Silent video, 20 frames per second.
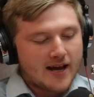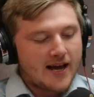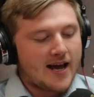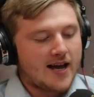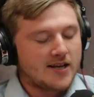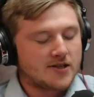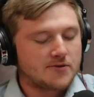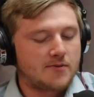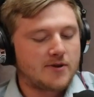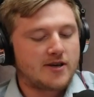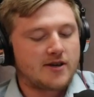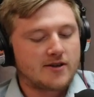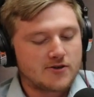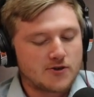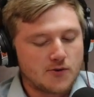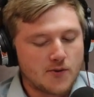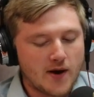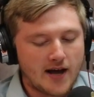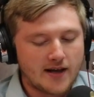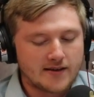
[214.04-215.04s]
I ask
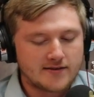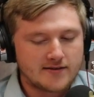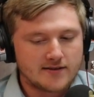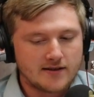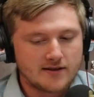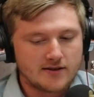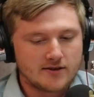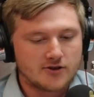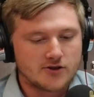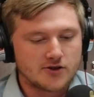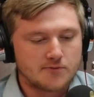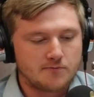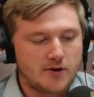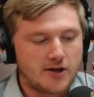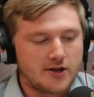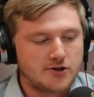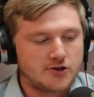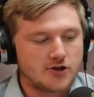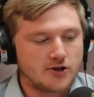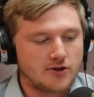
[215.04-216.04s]
because you had senators
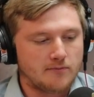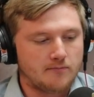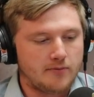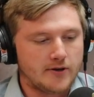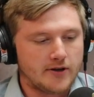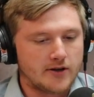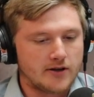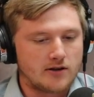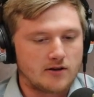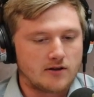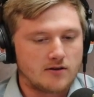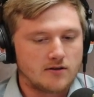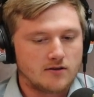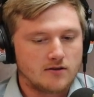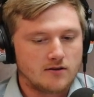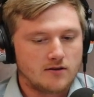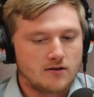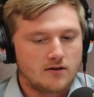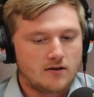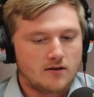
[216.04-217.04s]
pitching the bill
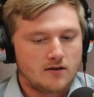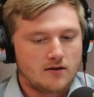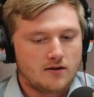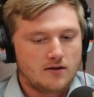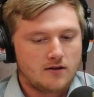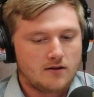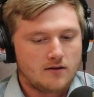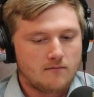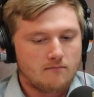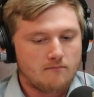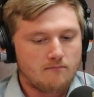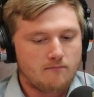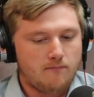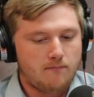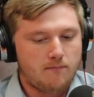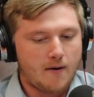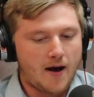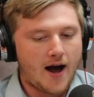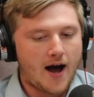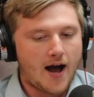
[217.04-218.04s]

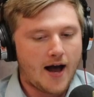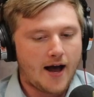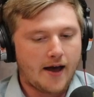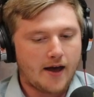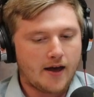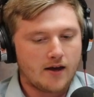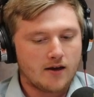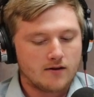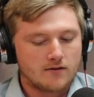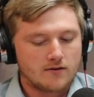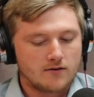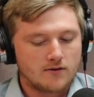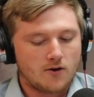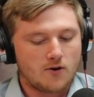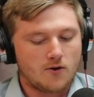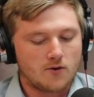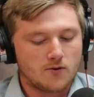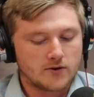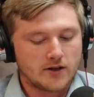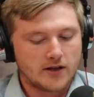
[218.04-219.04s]
by
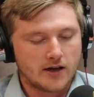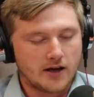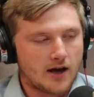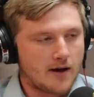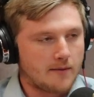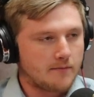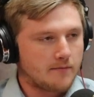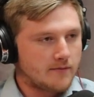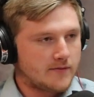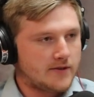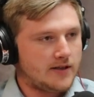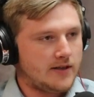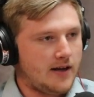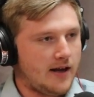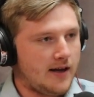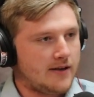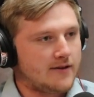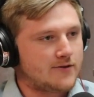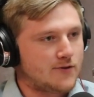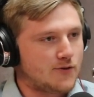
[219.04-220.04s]
holding up
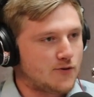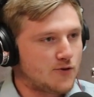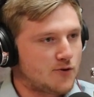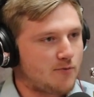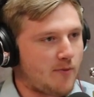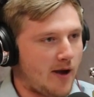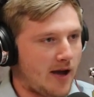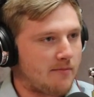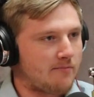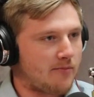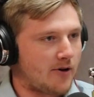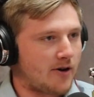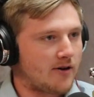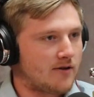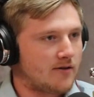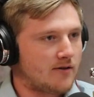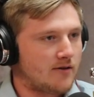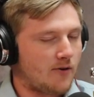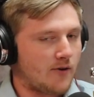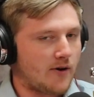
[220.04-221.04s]
today's
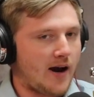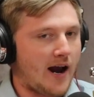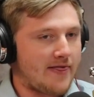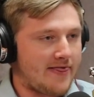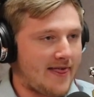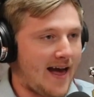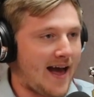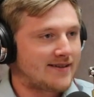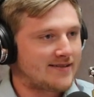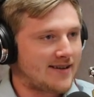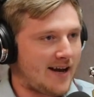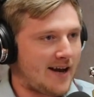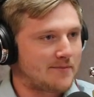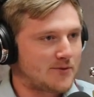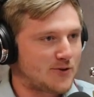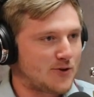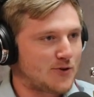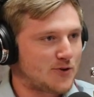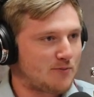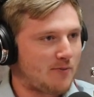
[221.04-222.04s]
newspaper or at that
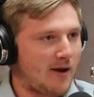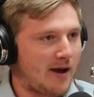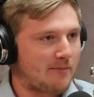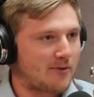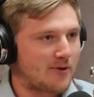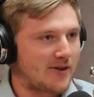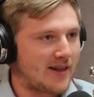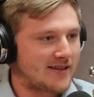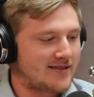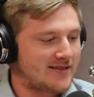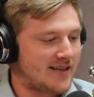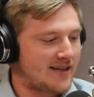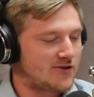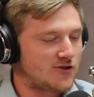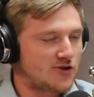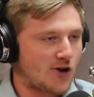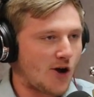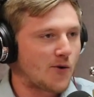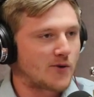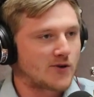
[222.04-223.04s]
time's newspaper that said
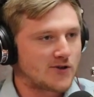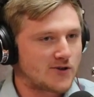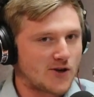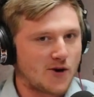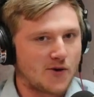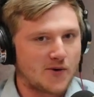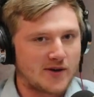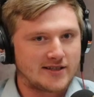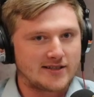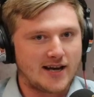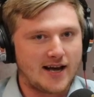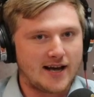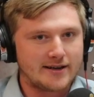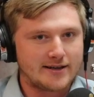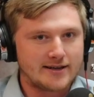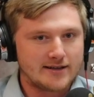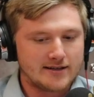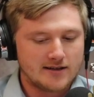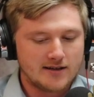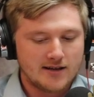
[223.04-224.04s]
so-and-so
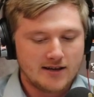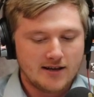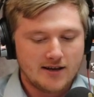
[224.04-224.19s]
indicted.